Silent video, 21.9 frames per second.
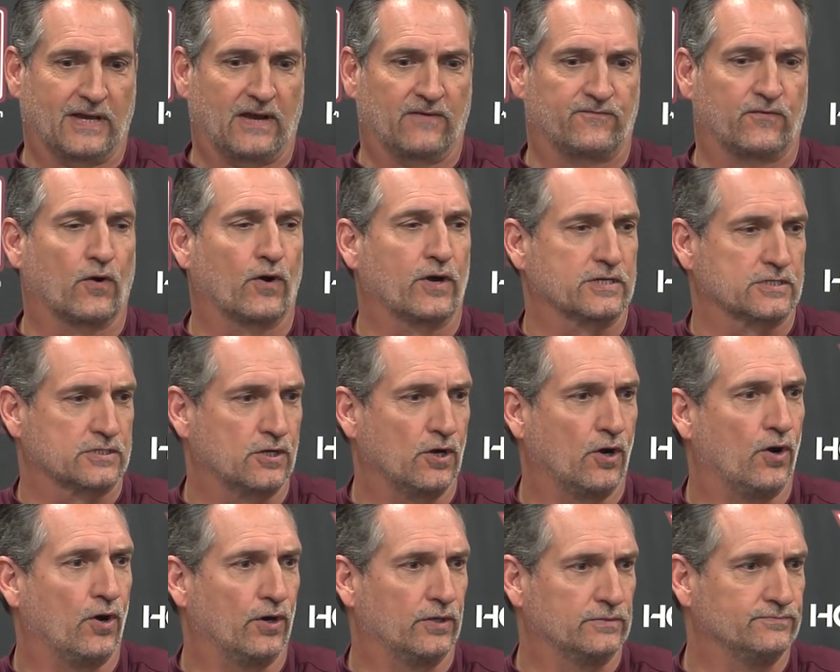far he's
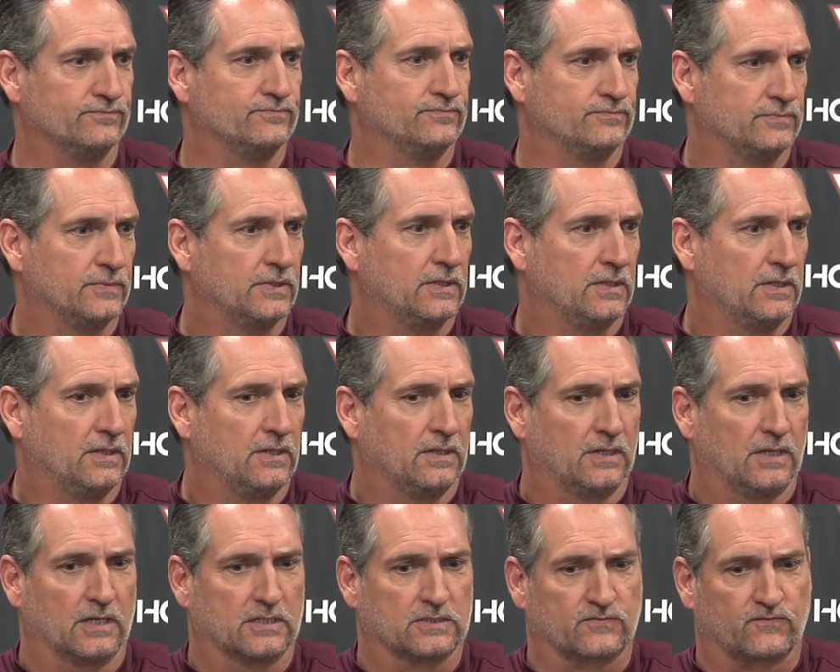gone.
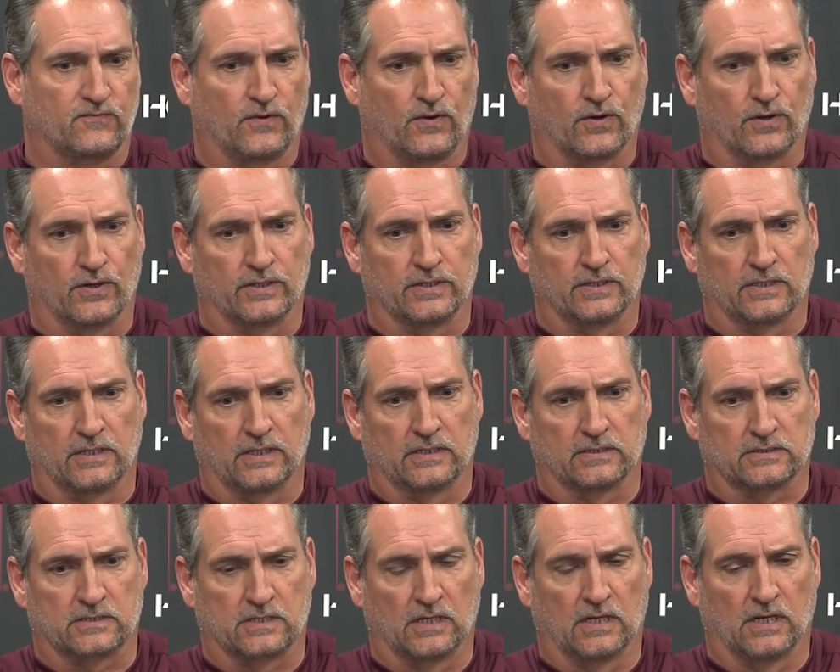As far
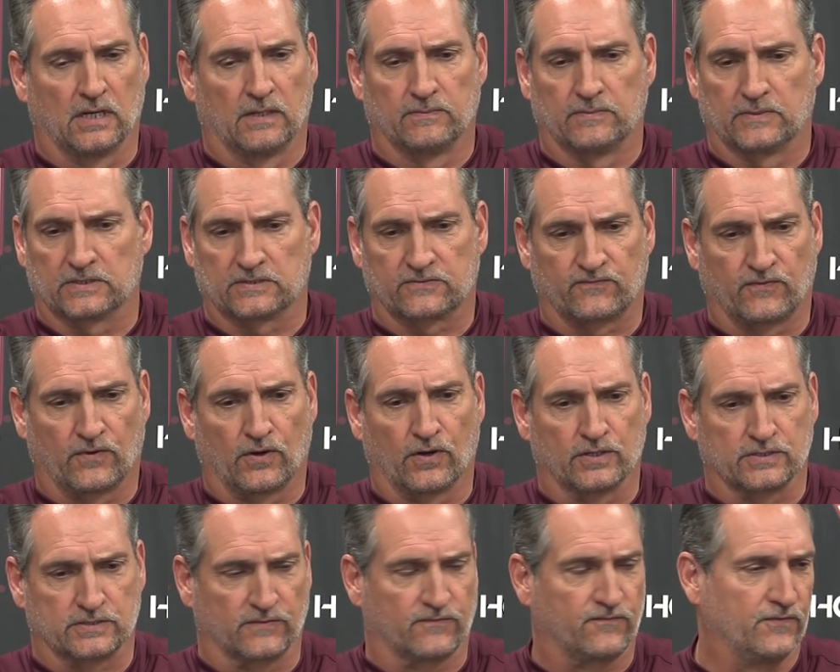and come as
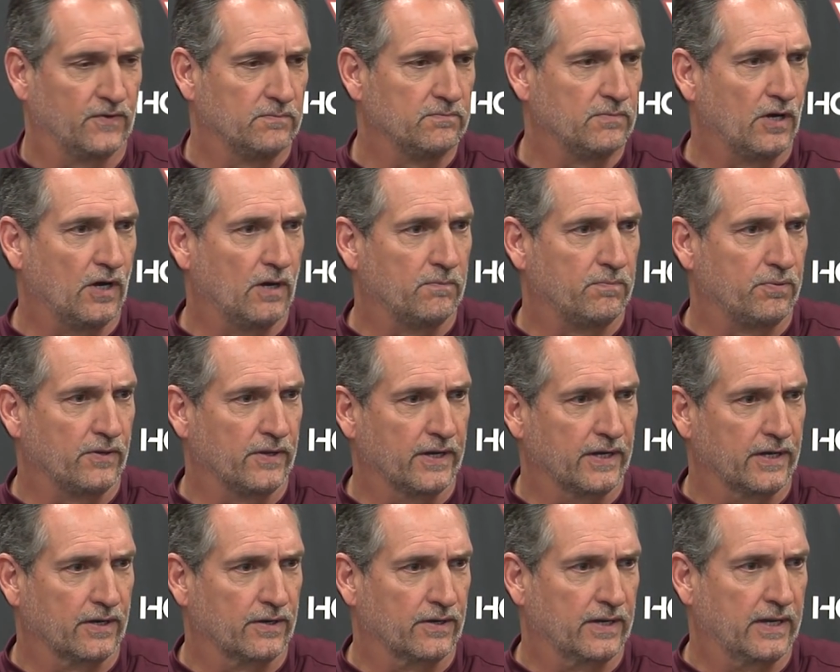far as a football
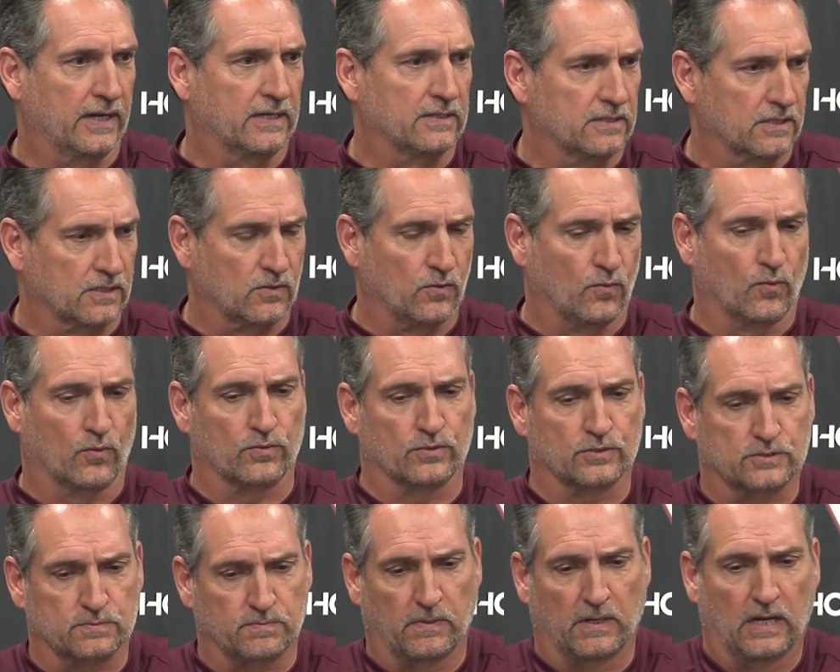player at the
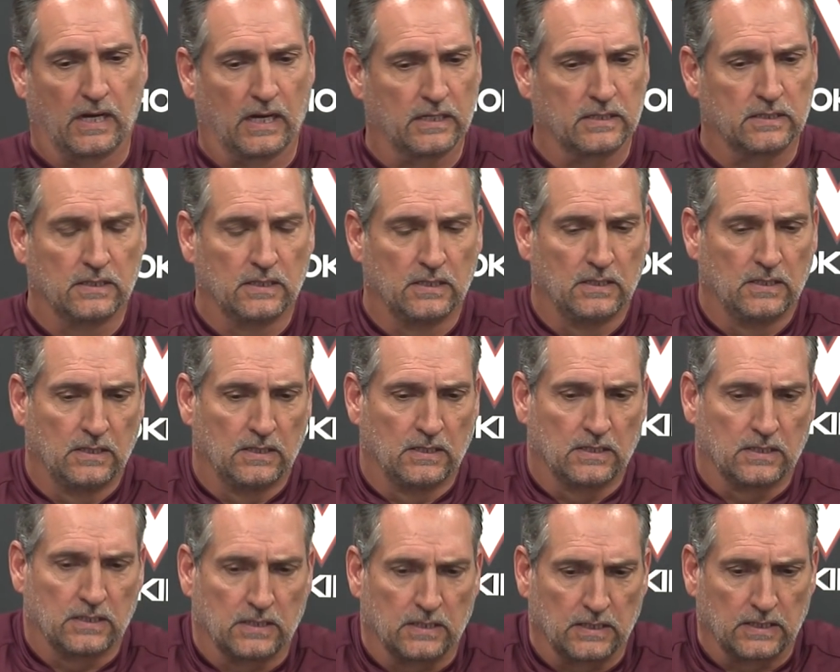corner spot.
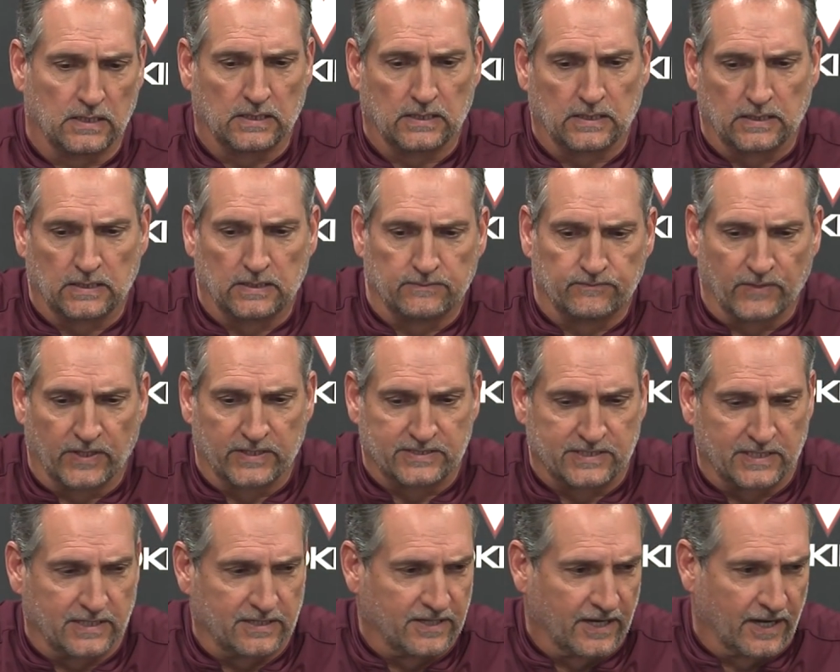
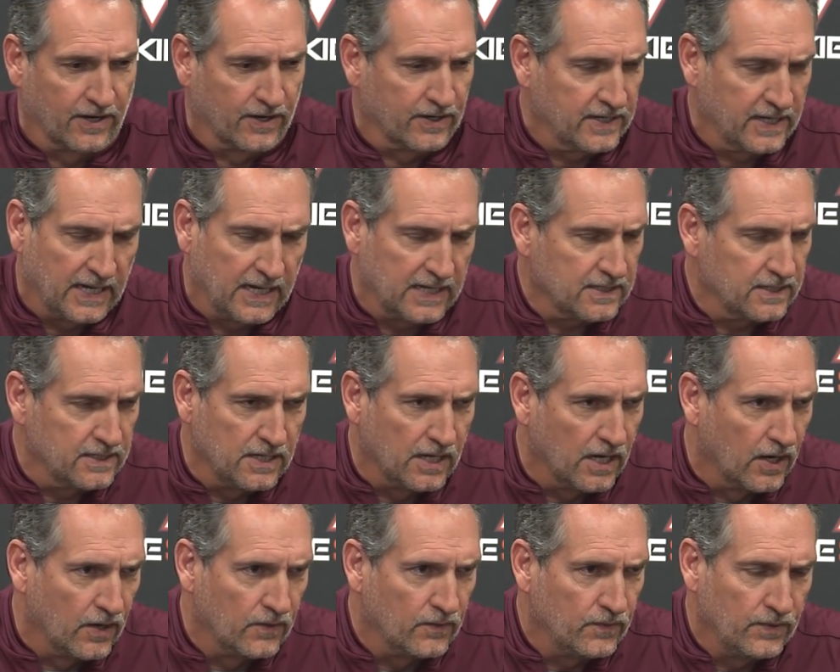Is he there yet?
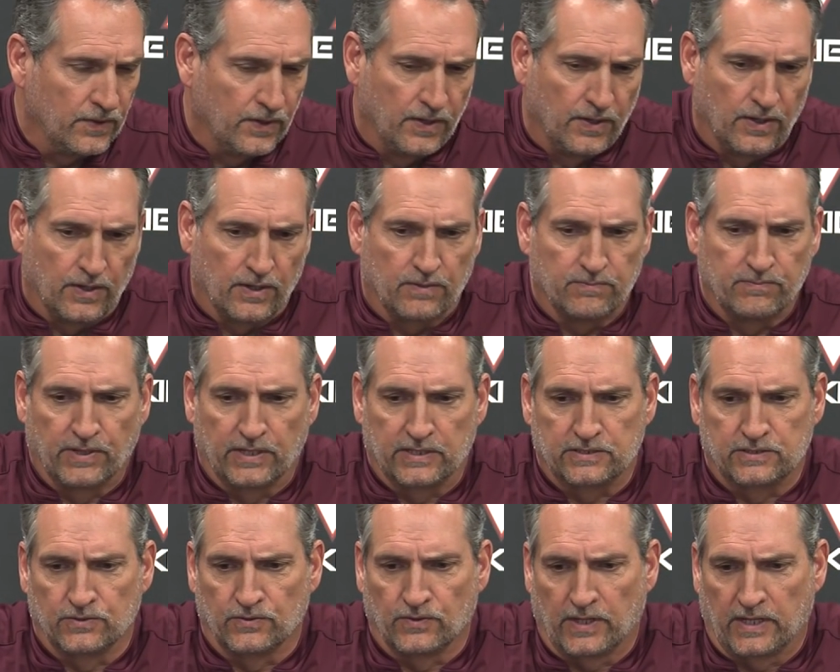No.
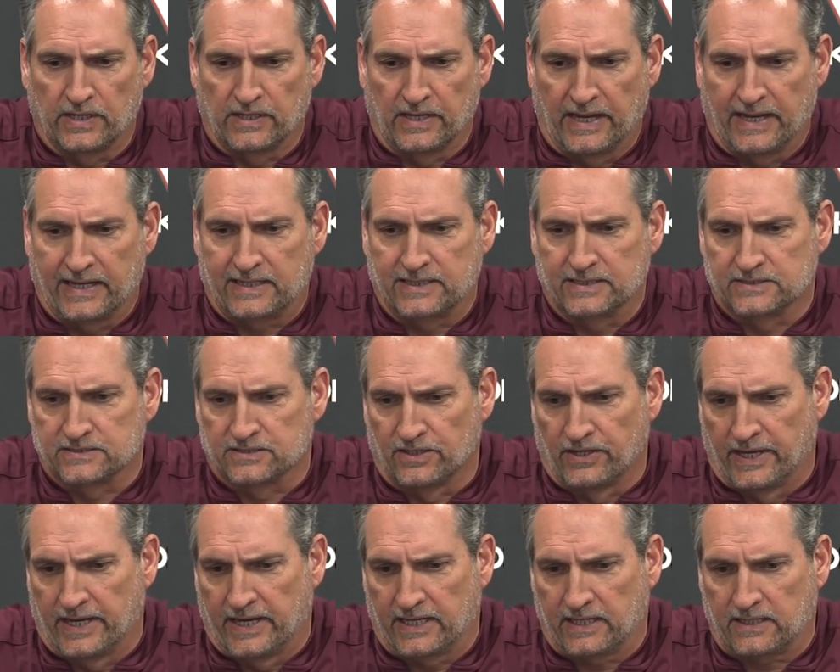But do I like his
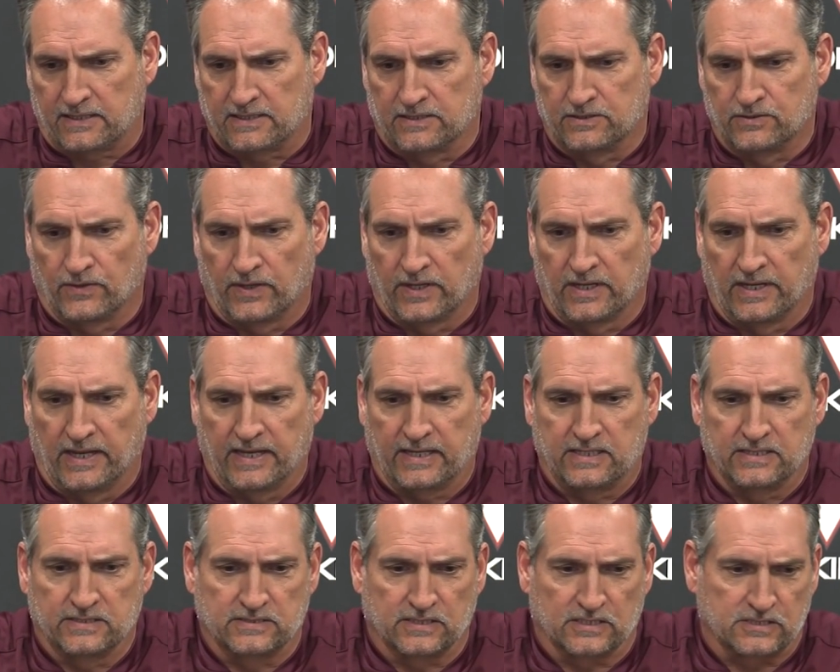length? Do I
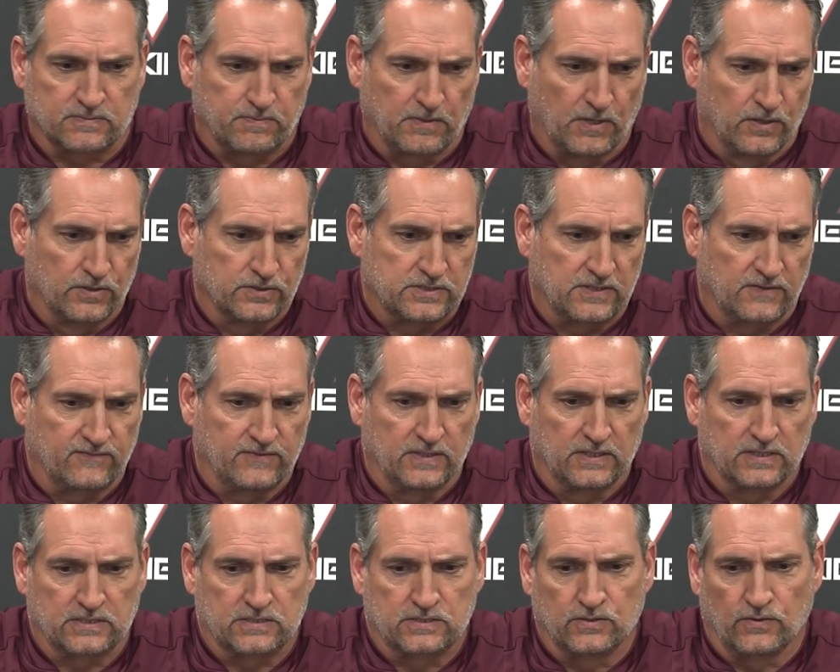like his
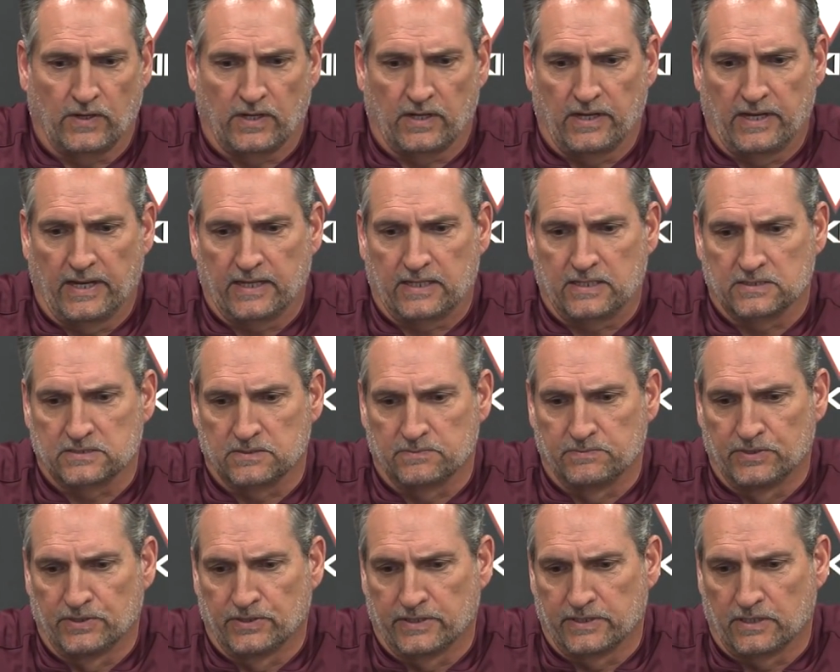explosiveness? Do I like his
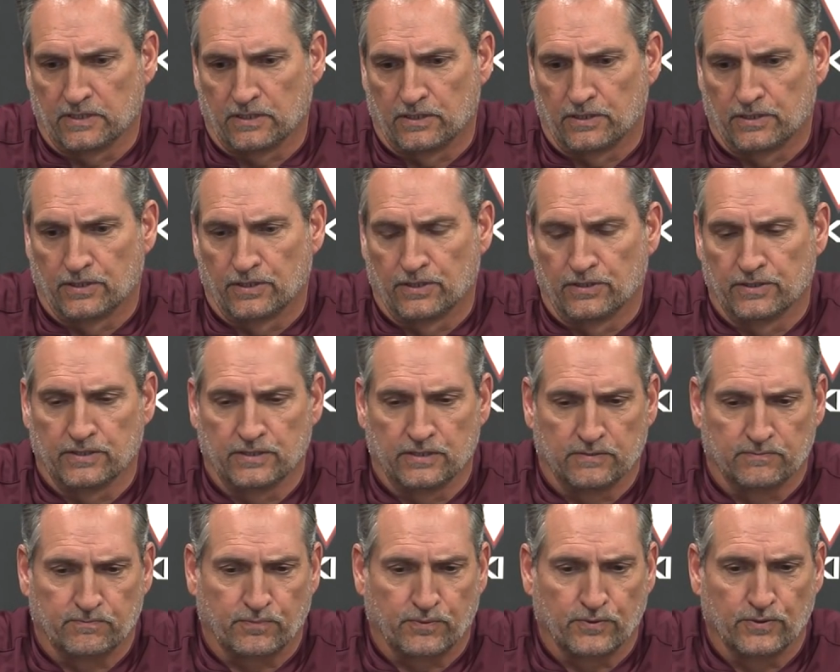ability to learn
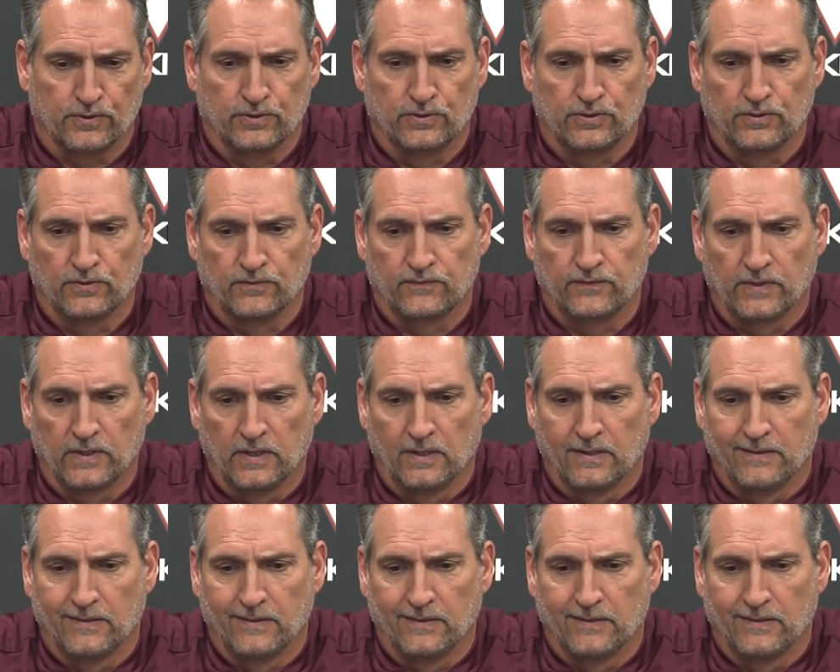and improve